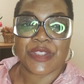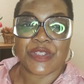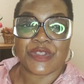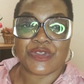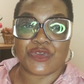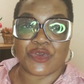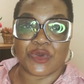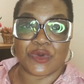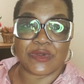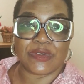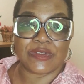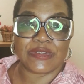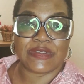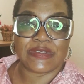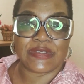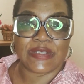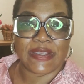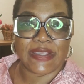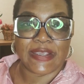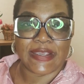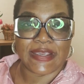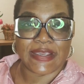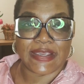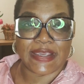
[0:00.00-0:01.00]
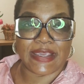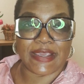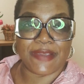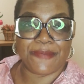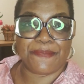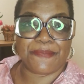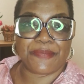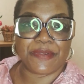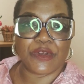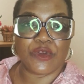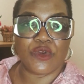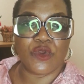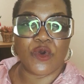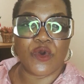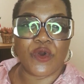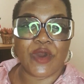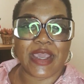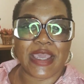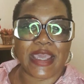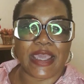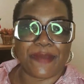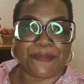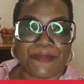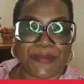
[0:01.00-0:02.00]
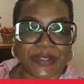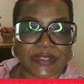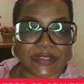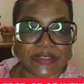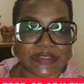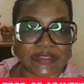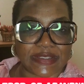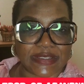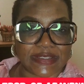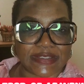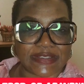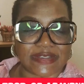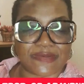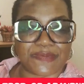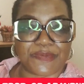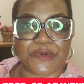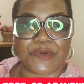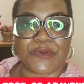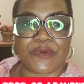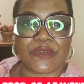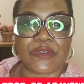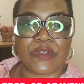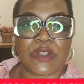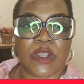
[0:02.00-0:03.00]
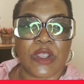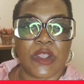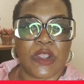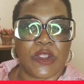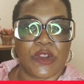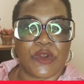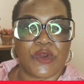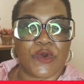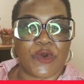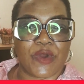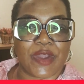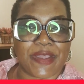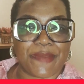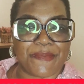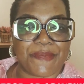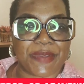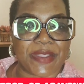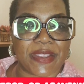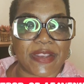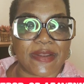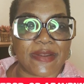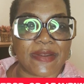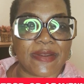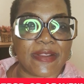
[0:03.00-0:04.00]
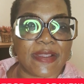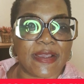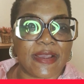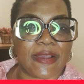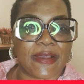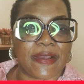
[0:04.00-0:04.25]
don't heap, no heaping teaspoon, no heaping